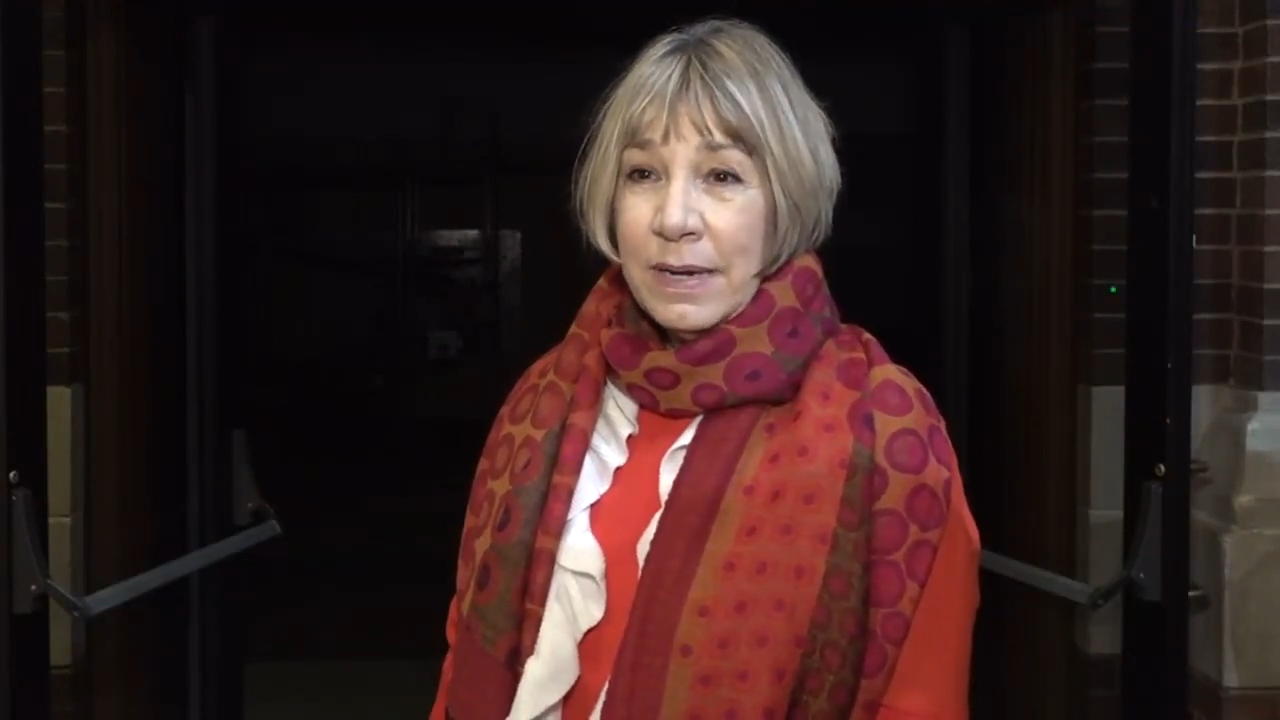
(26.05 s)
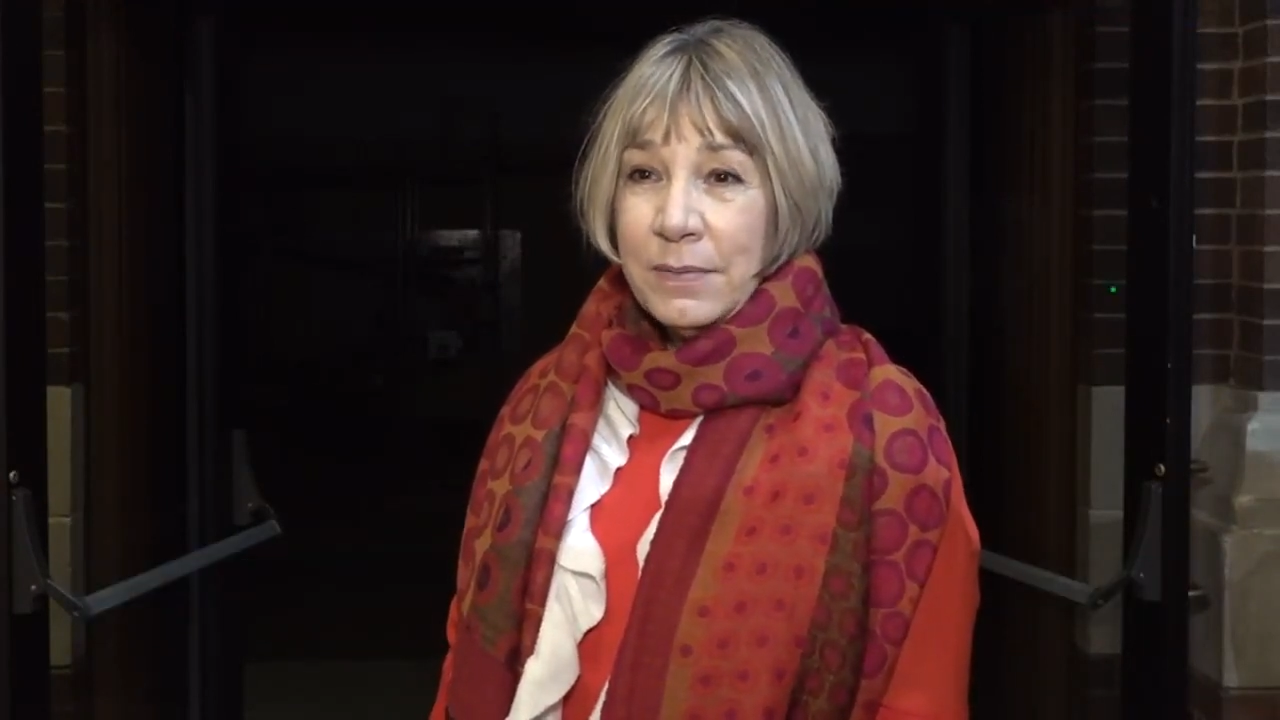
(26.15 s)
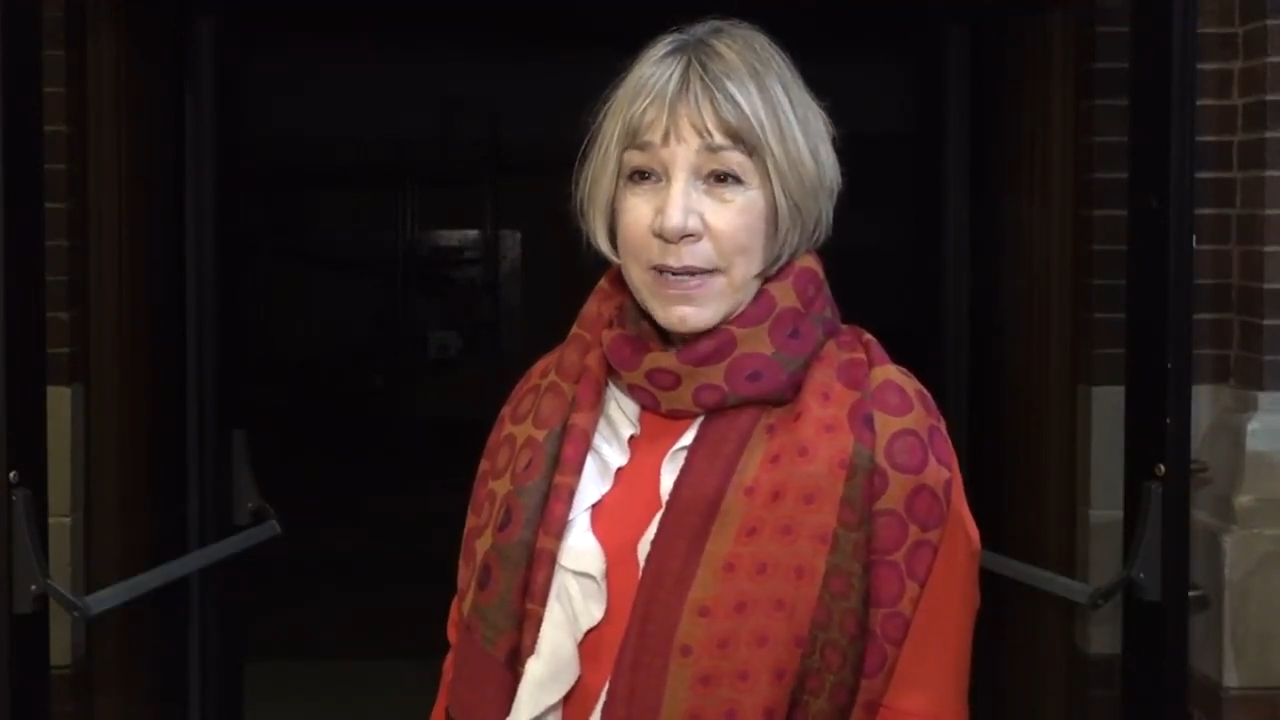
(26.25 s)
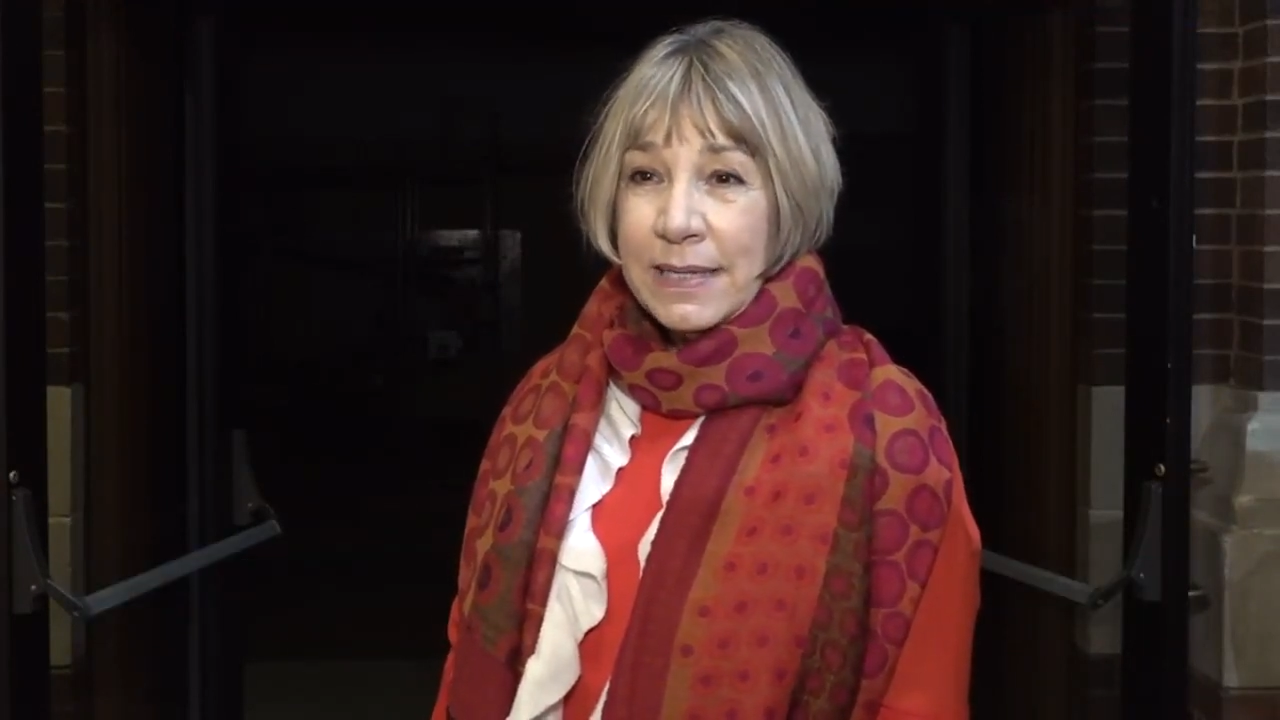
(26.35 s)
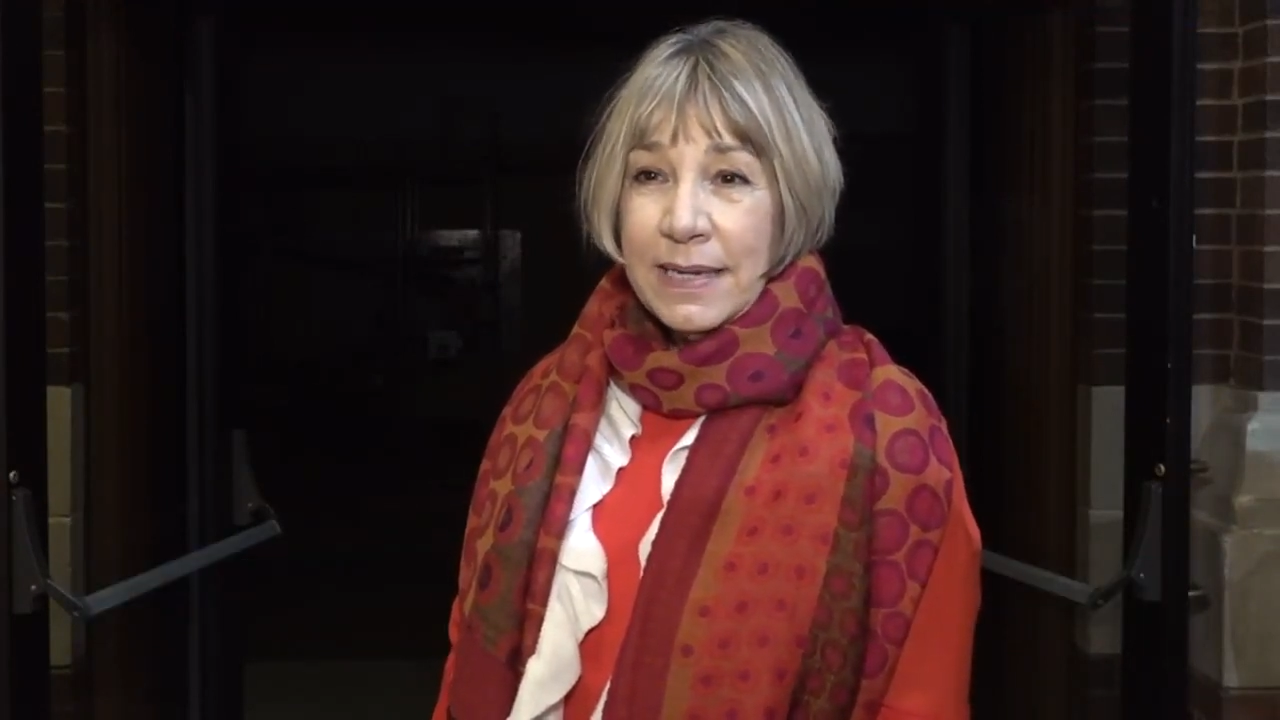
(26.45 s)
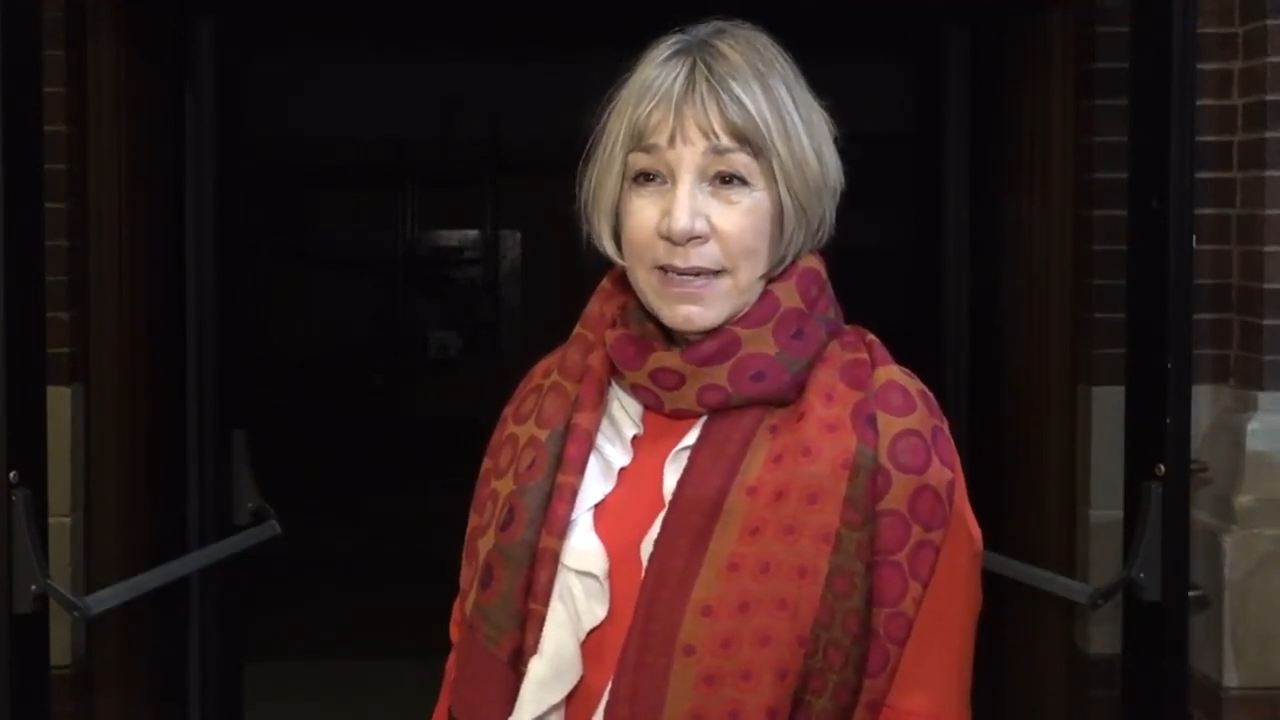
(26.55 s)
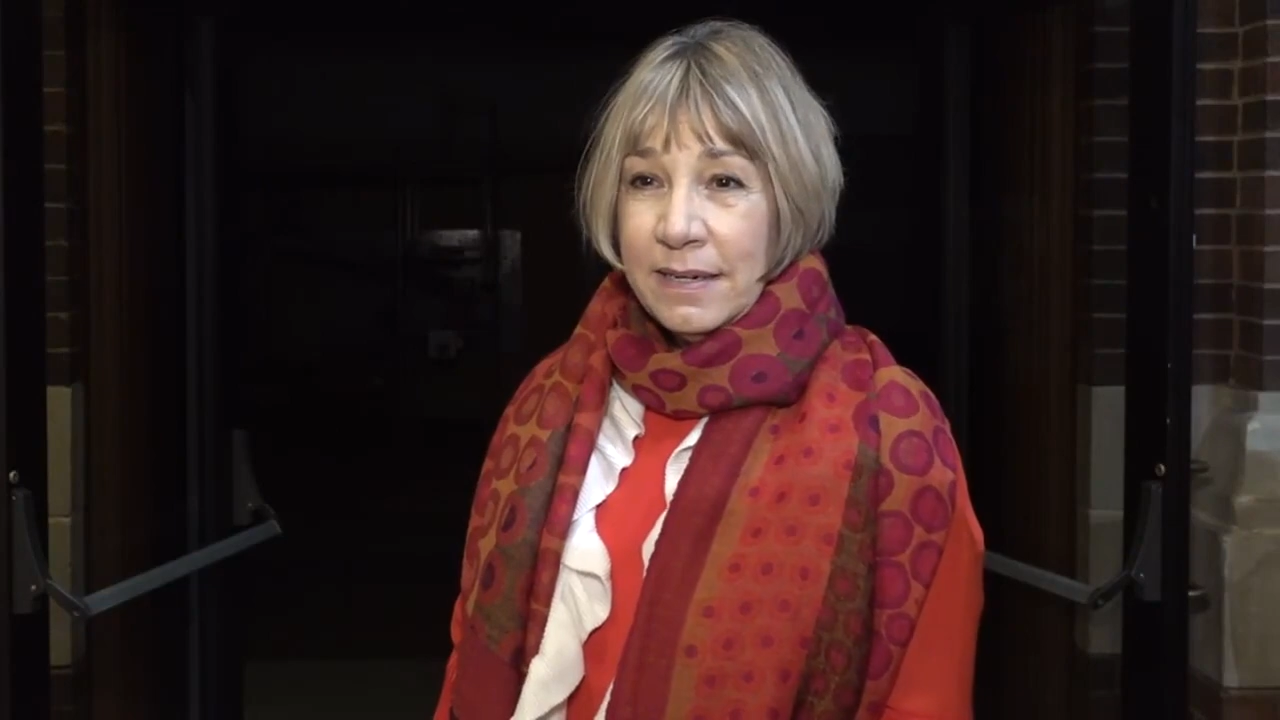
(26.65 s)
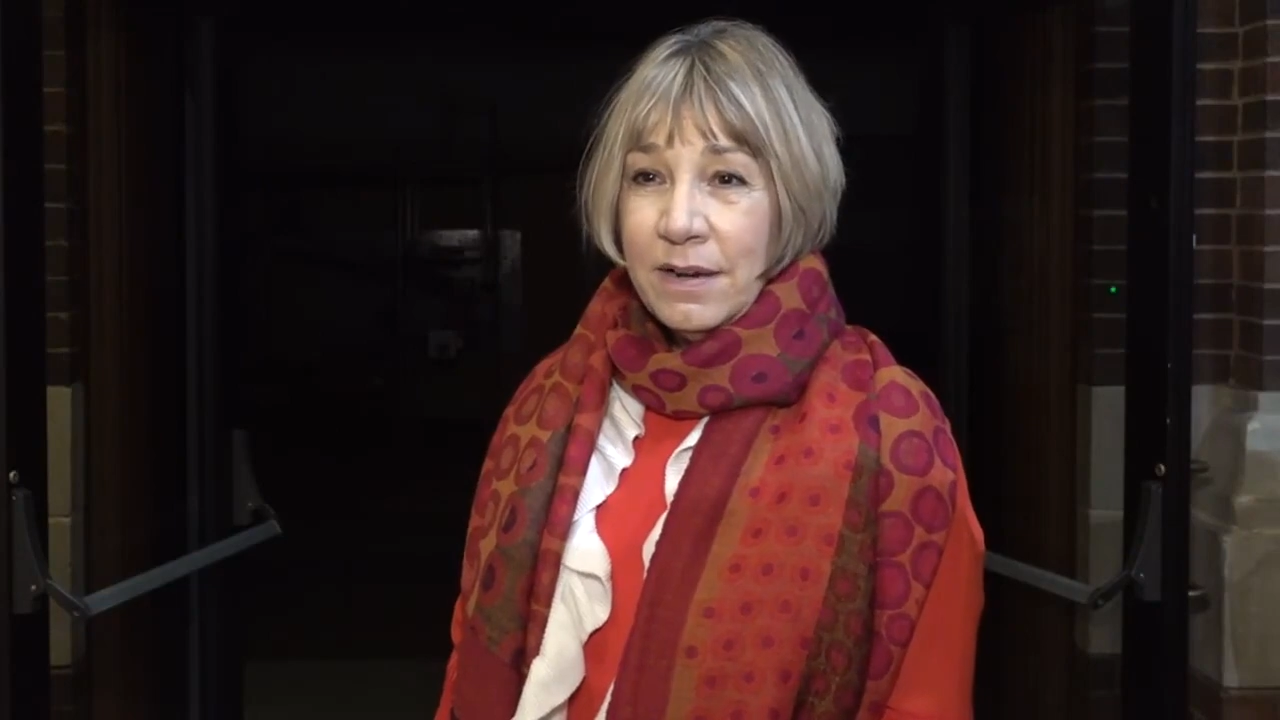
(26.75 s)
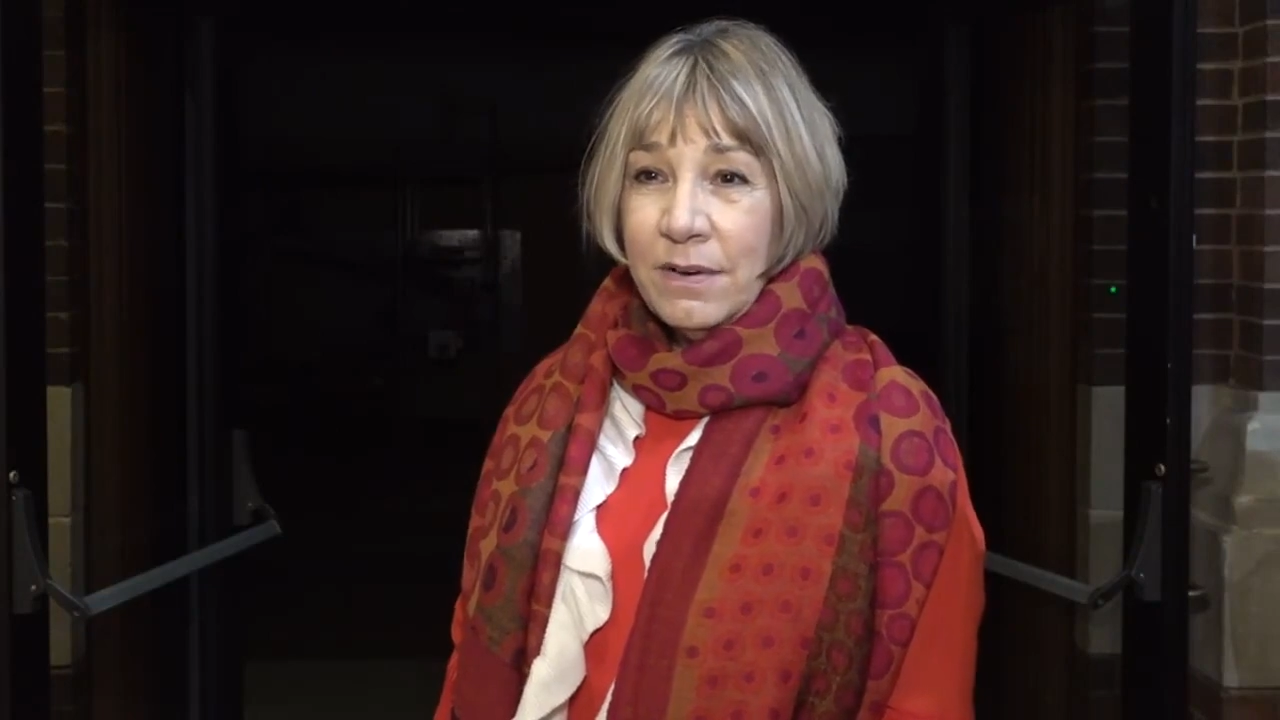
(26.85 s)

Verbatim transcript: is the executive